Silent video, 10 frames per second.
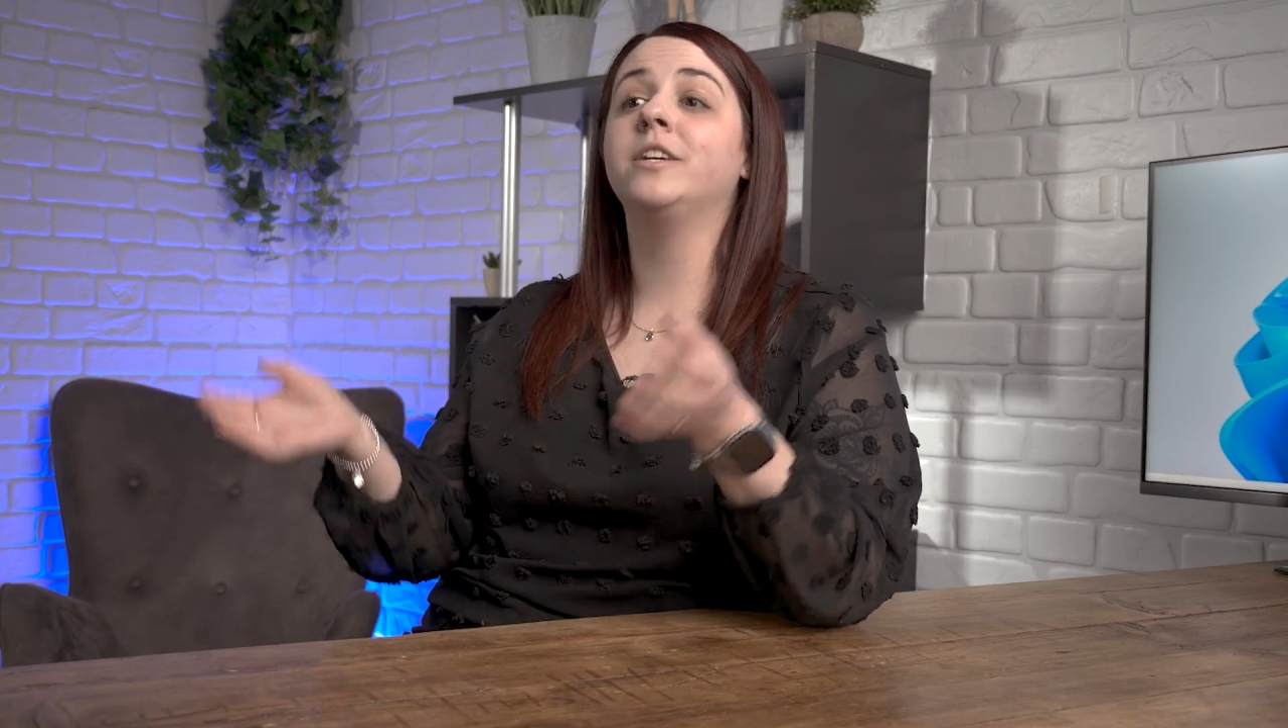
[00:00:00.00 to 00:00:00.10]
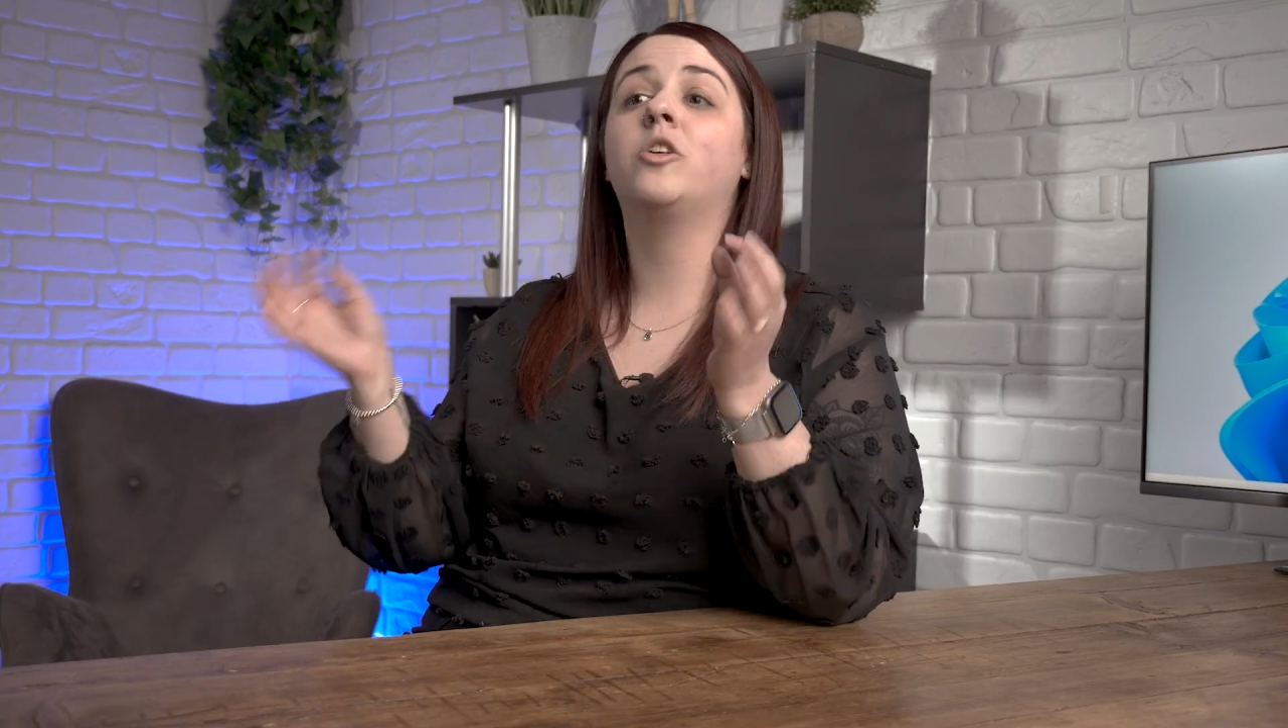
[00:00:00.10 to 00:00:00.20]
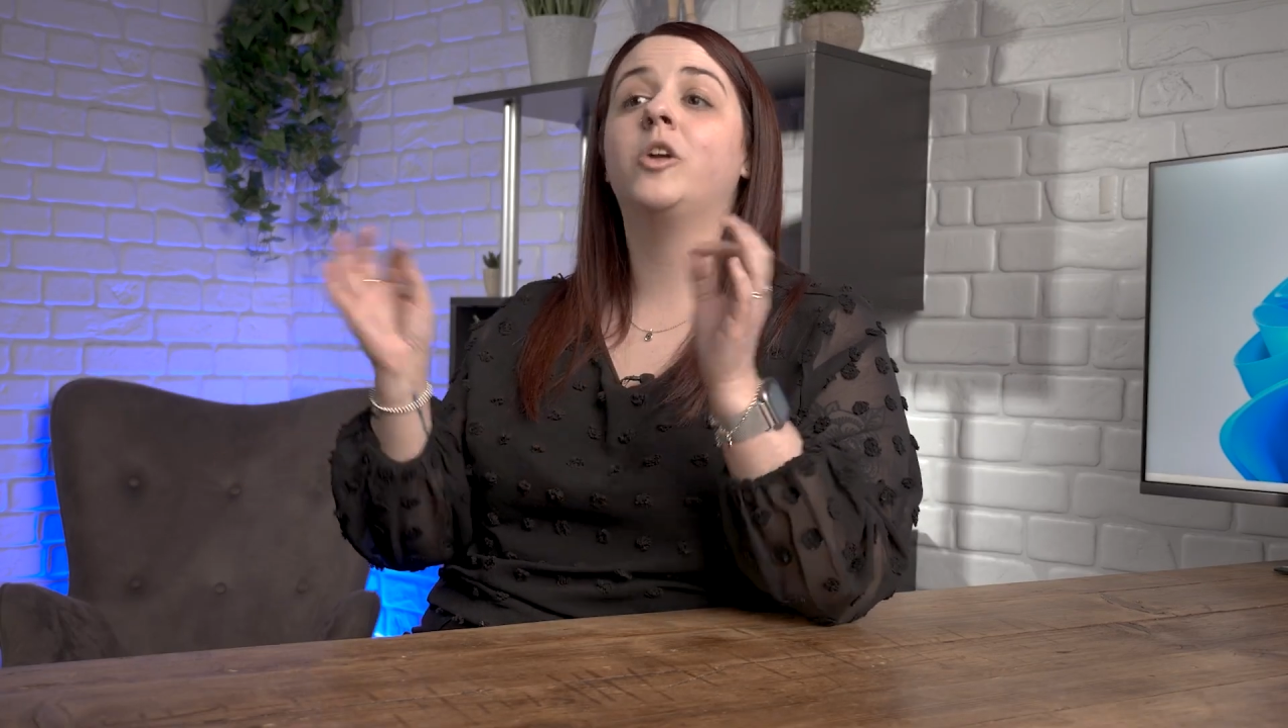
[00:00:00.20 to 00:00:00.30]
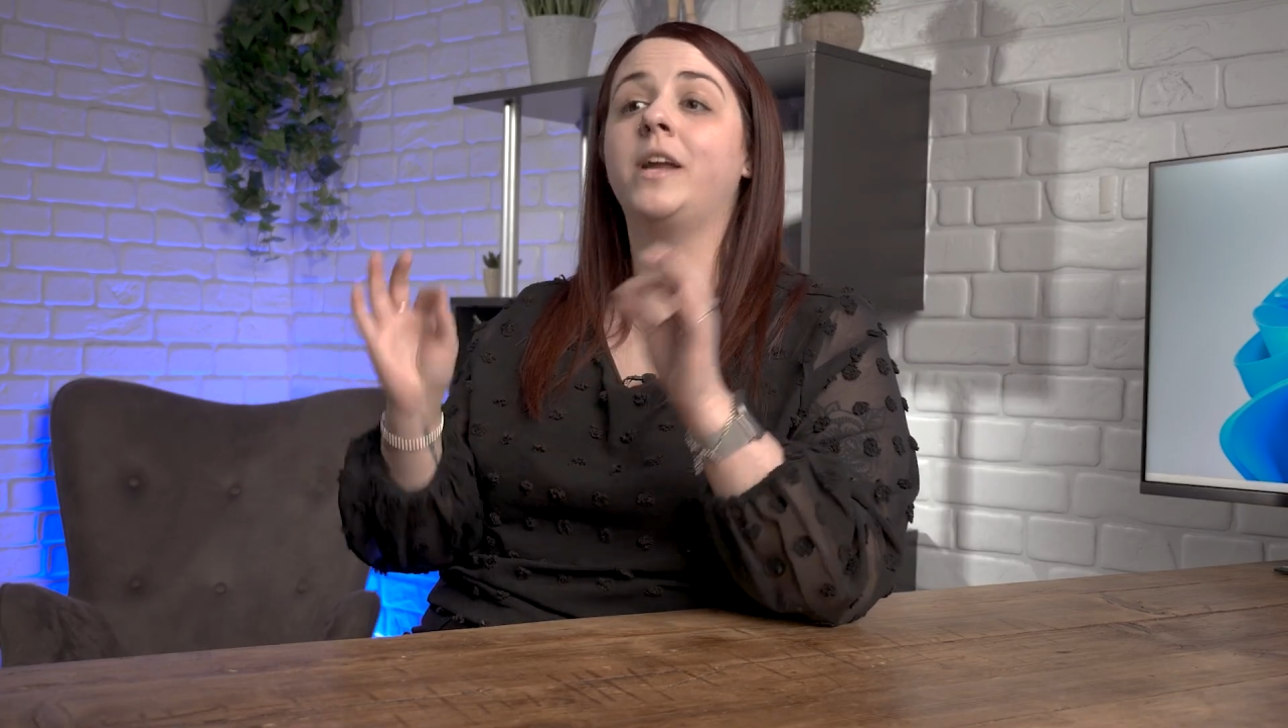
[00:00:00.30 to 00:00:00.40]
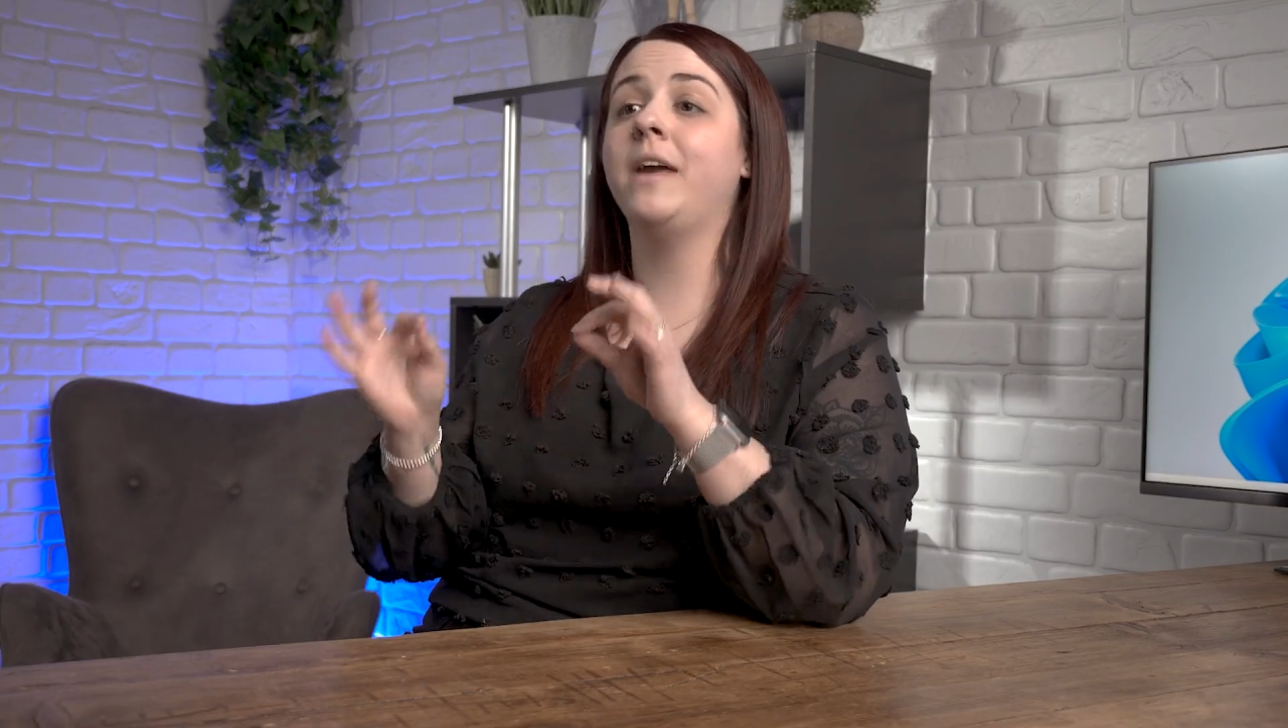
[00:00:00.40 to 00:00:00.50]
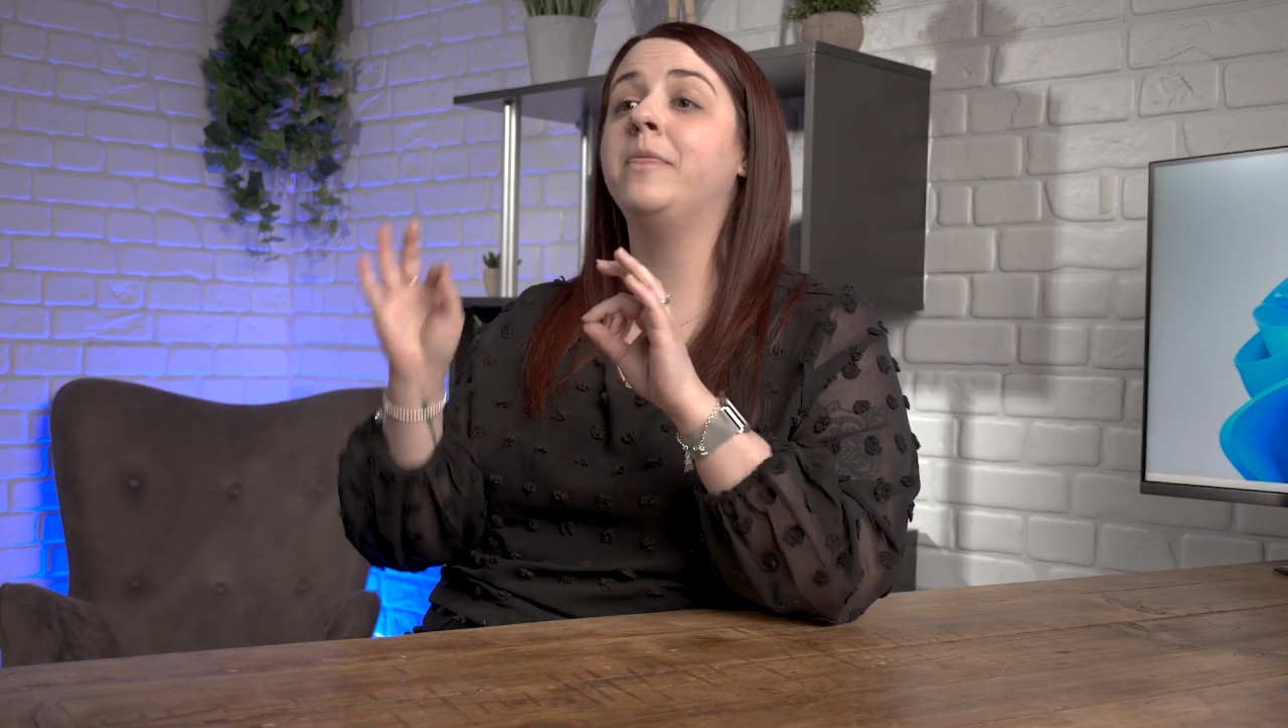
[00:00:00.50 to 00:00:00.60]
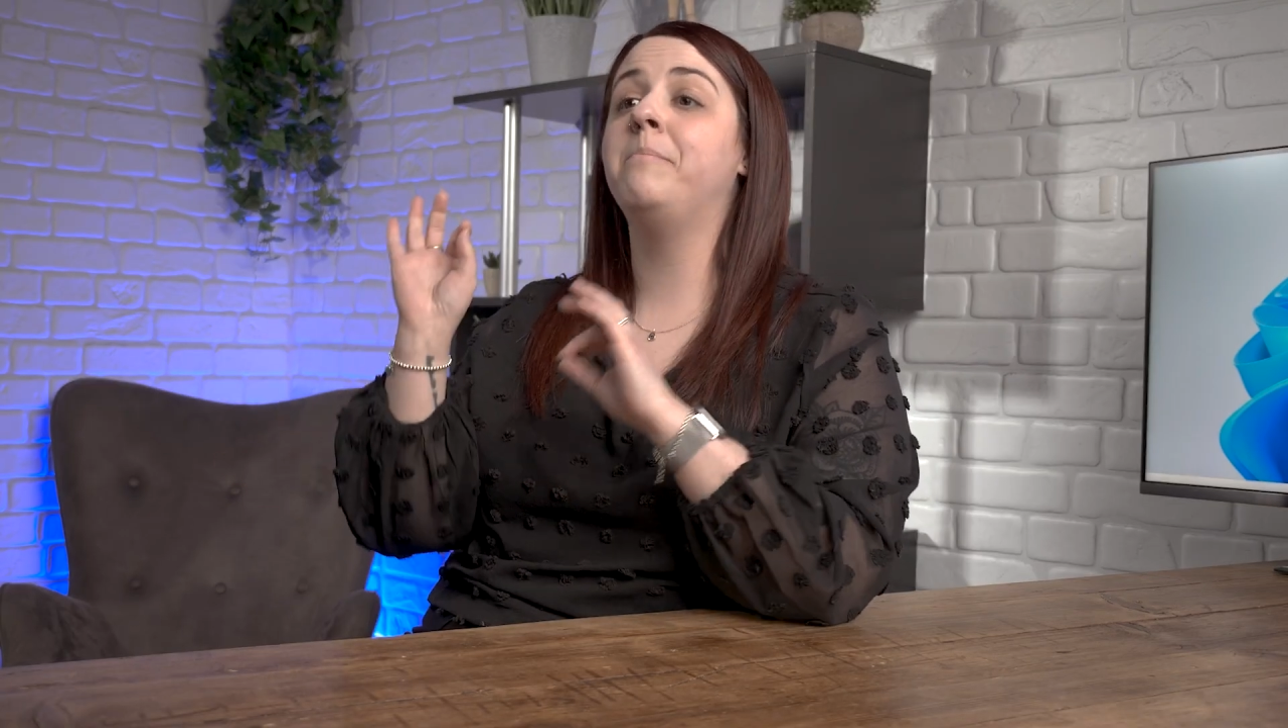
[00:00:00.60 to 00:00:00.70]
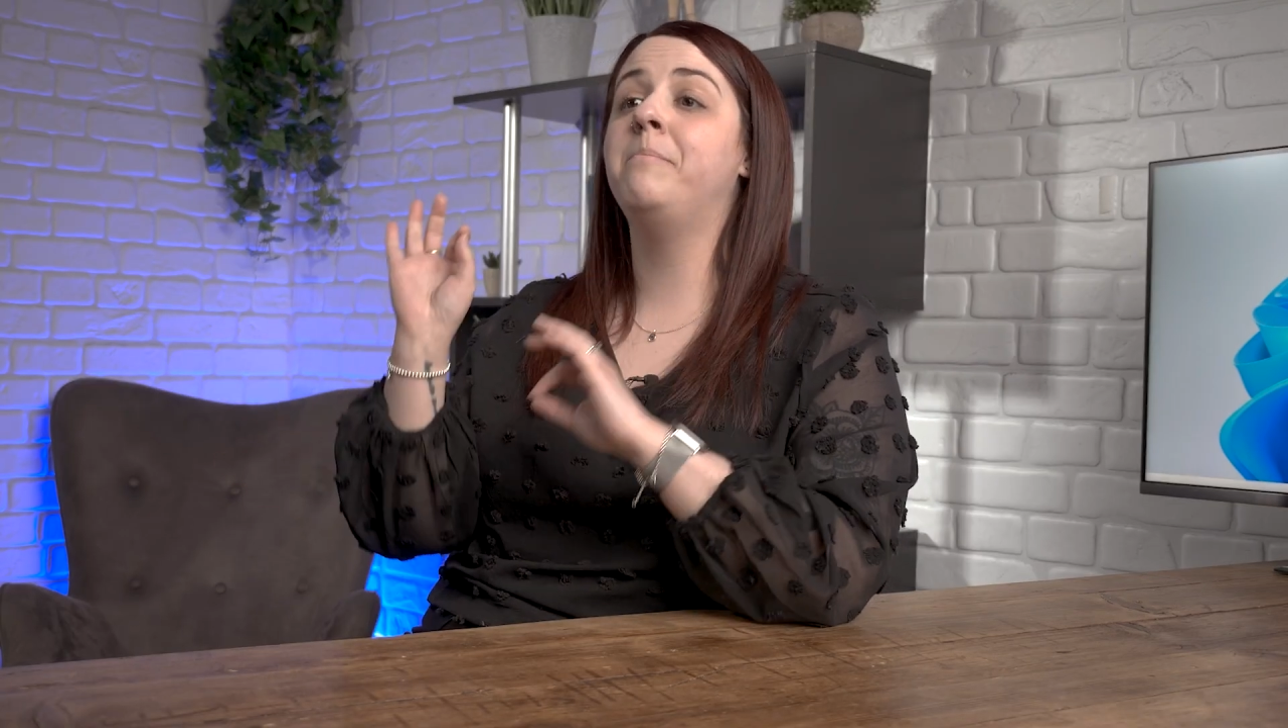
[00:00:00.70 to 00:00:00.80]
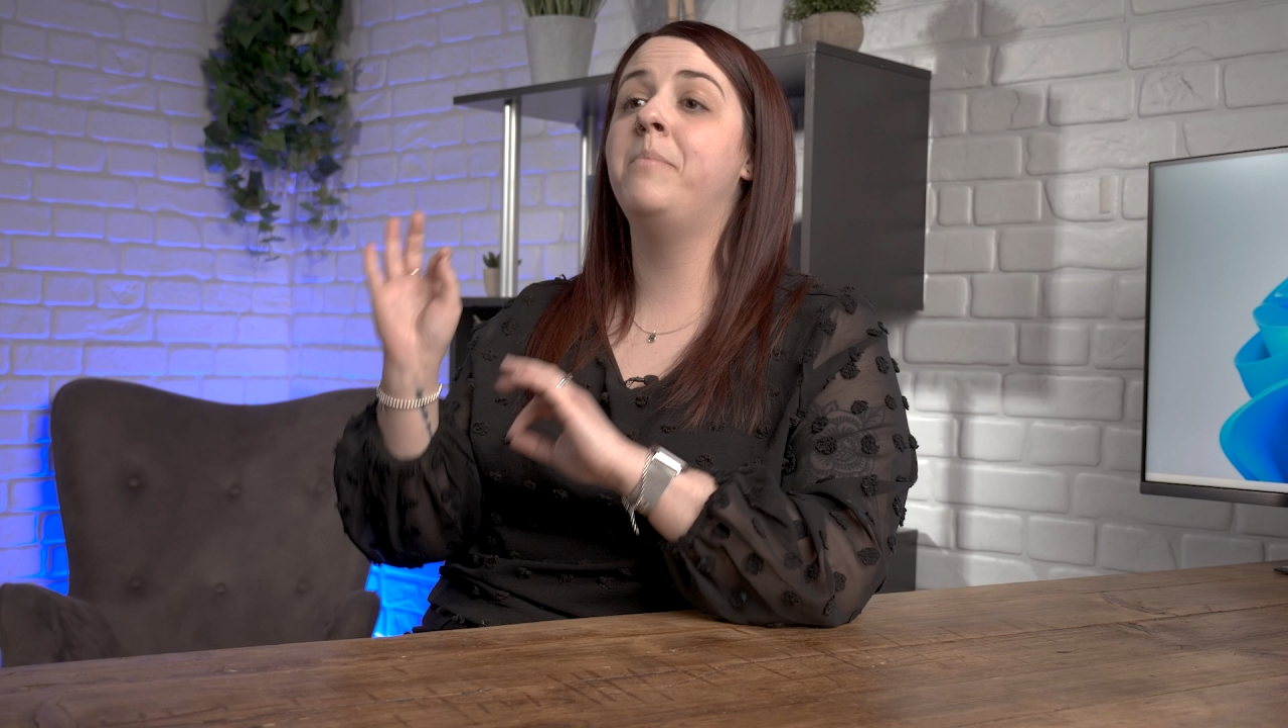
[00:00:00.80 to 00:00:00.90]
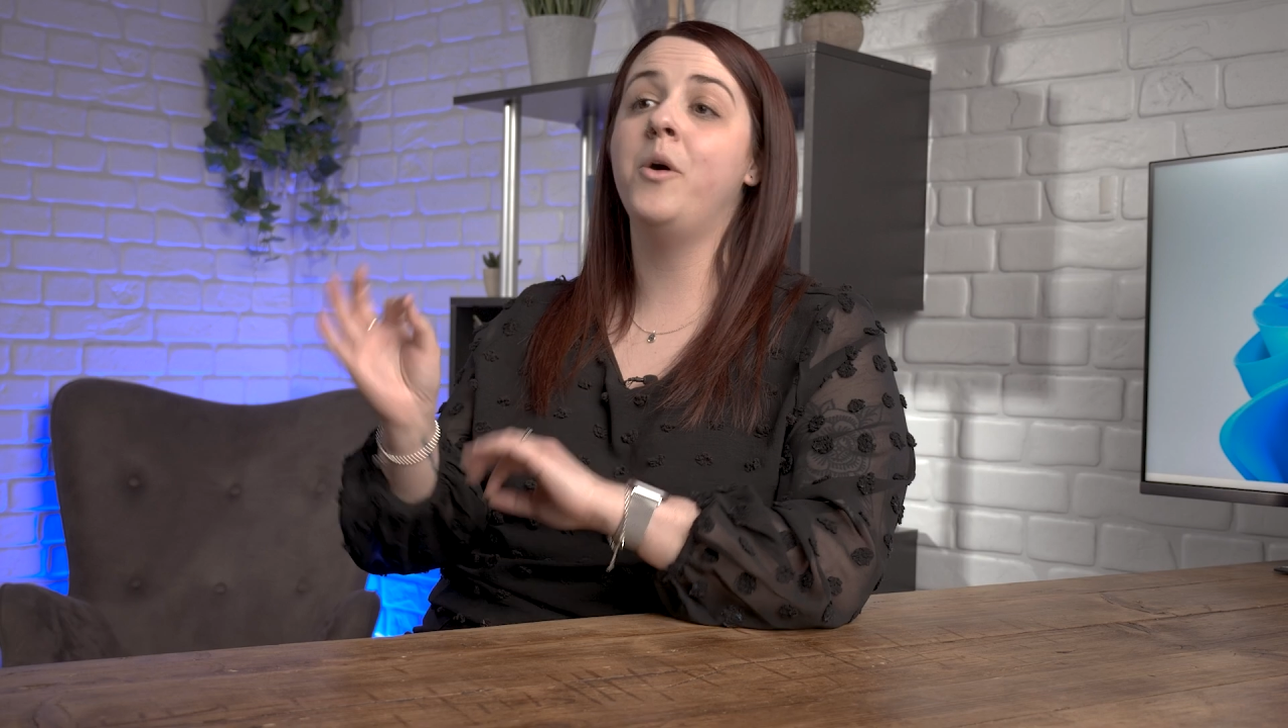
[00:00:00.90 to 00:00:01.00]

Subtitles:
to create the